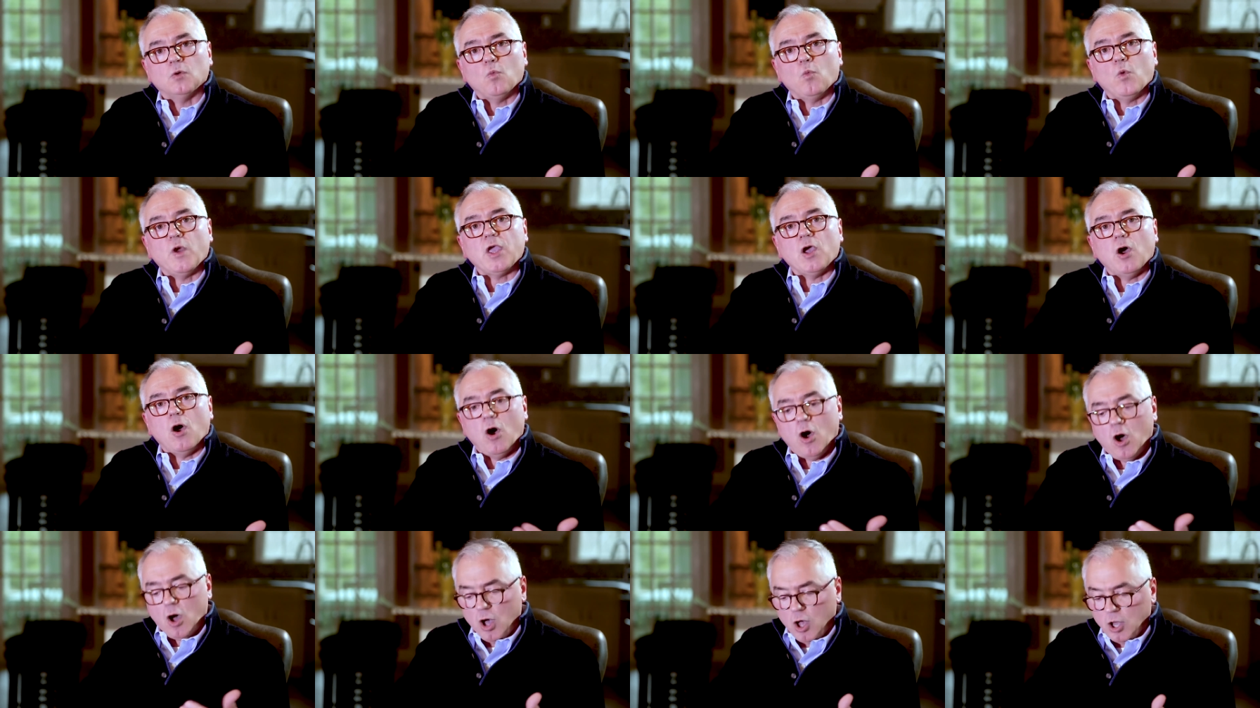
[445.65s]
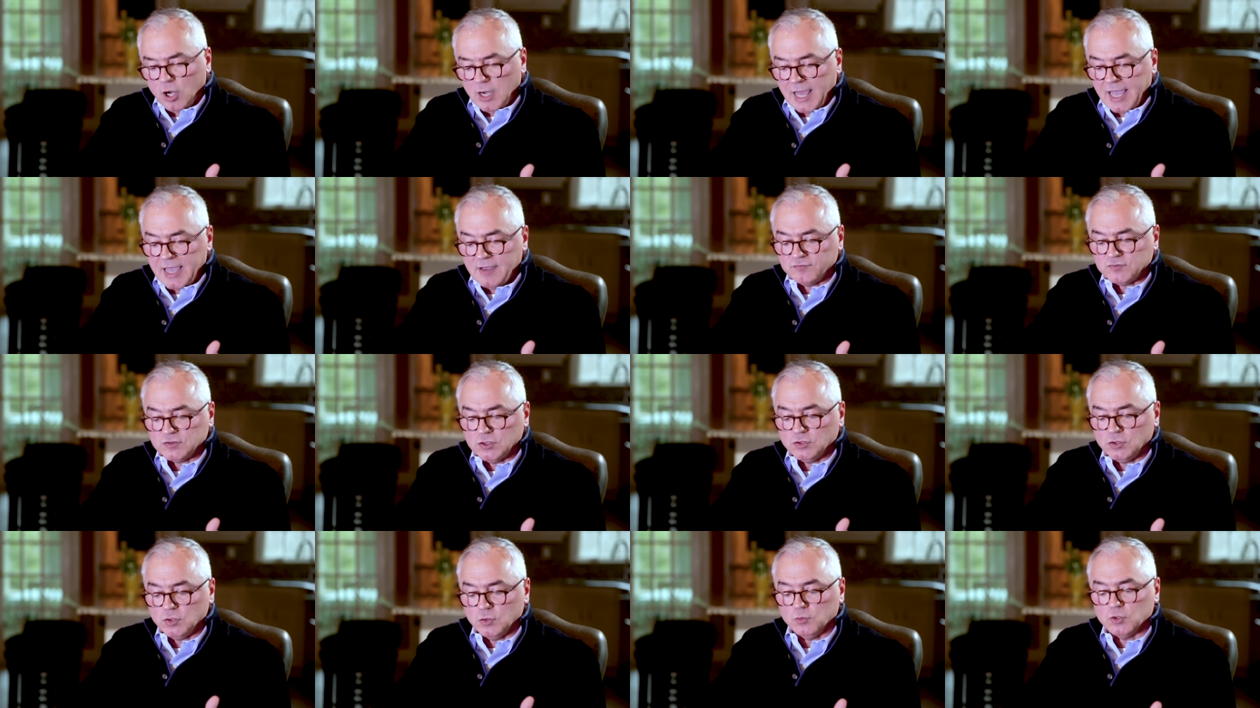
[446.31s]
We all have
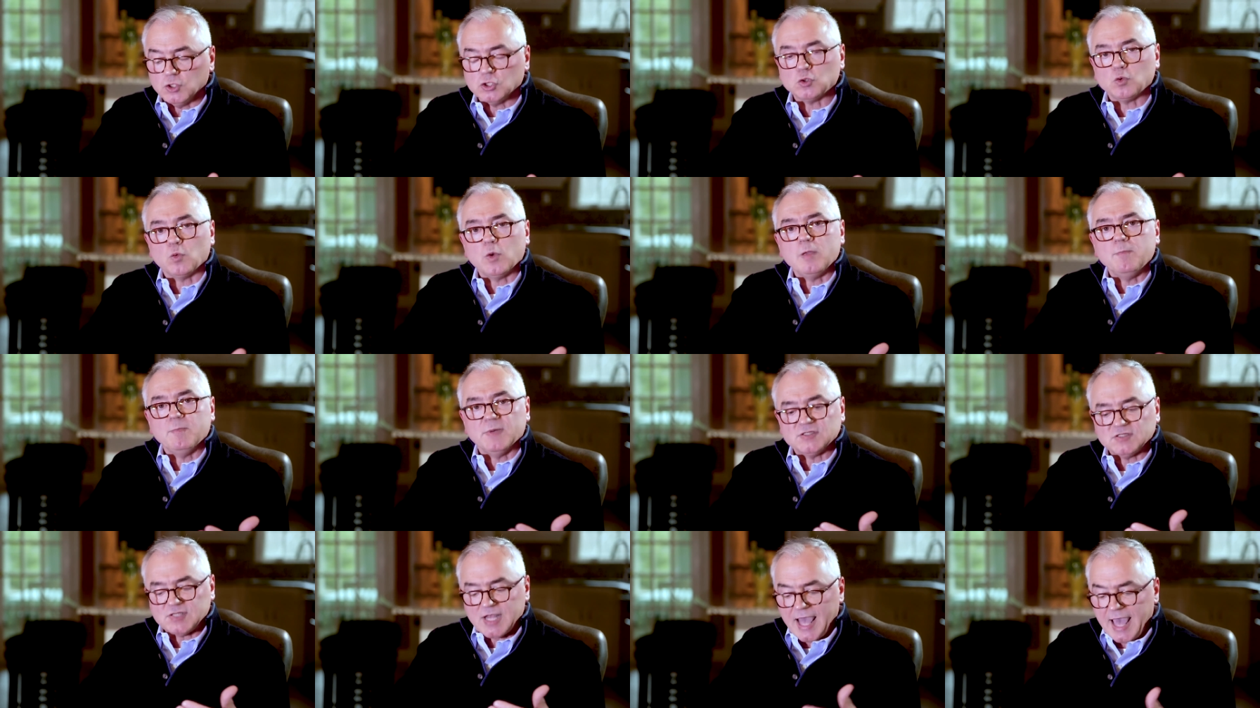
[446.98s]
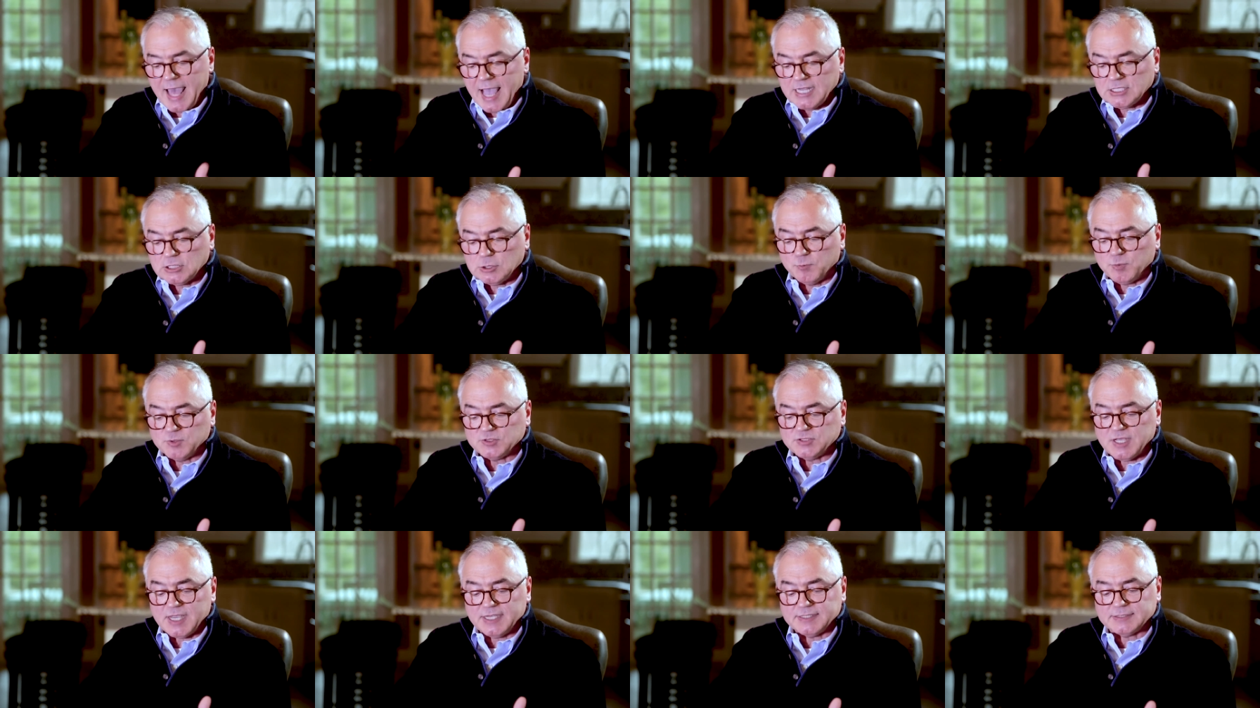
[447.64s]
to do this. We must act to
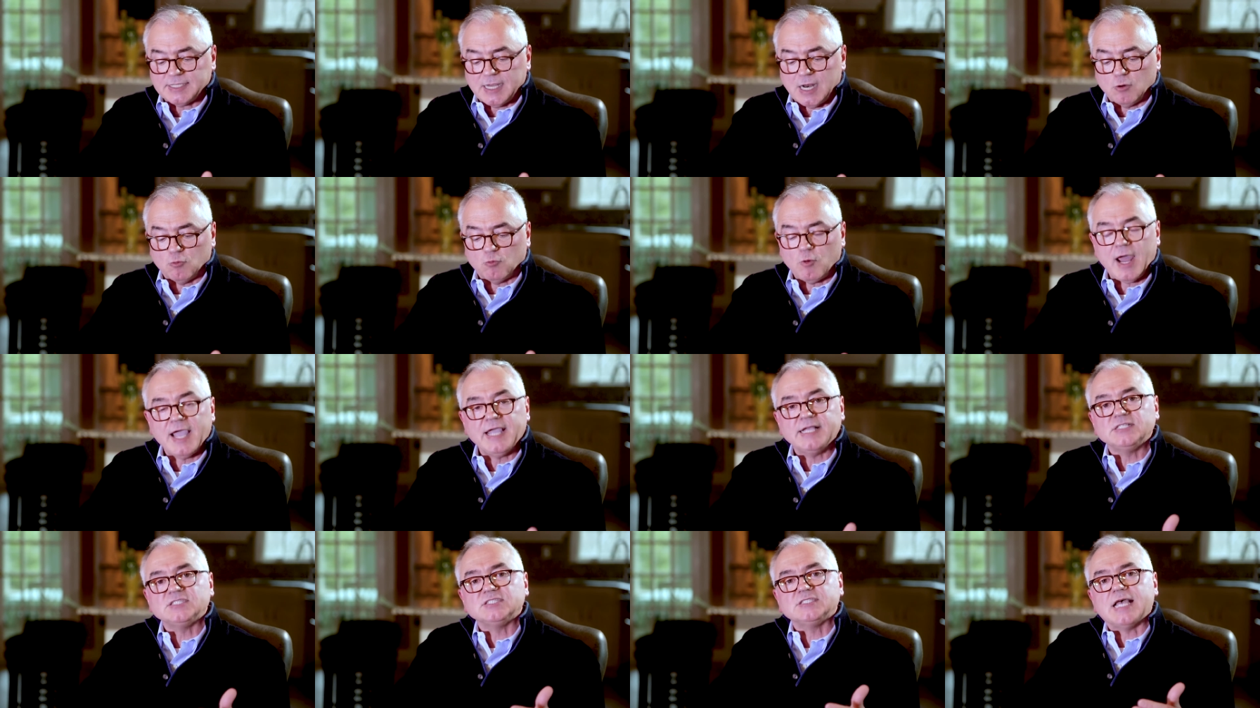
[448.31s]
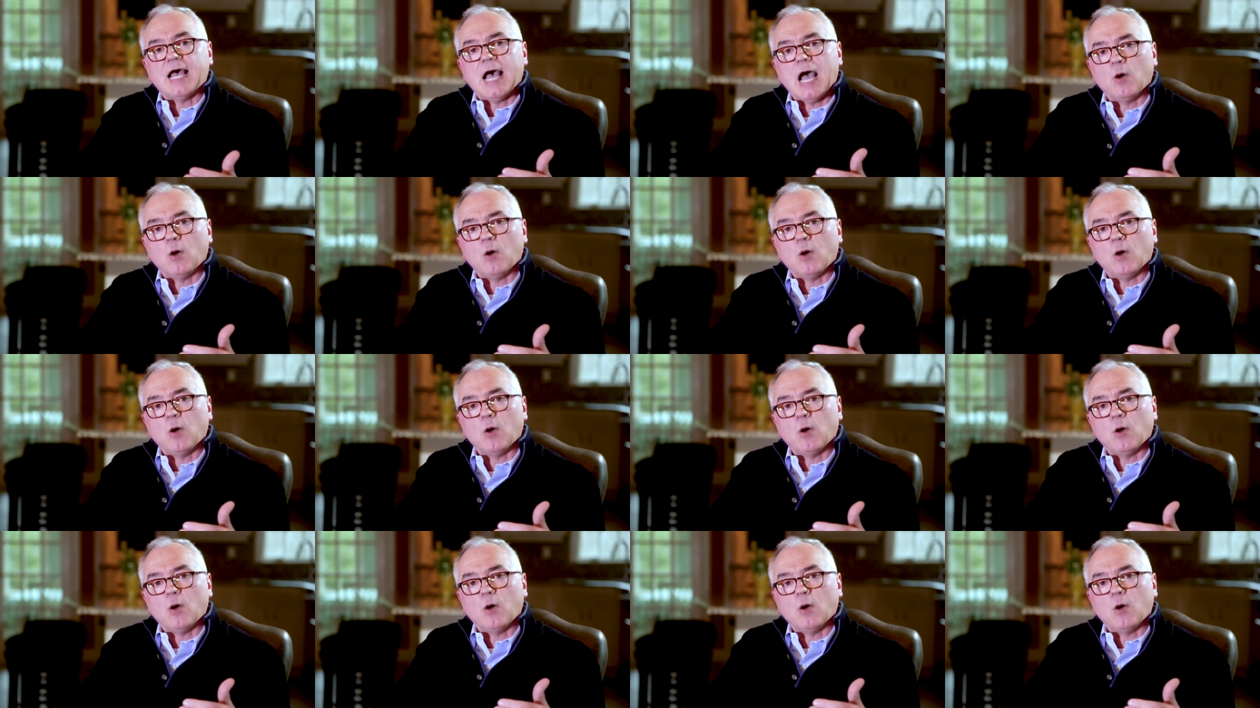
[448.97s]
protect our rights,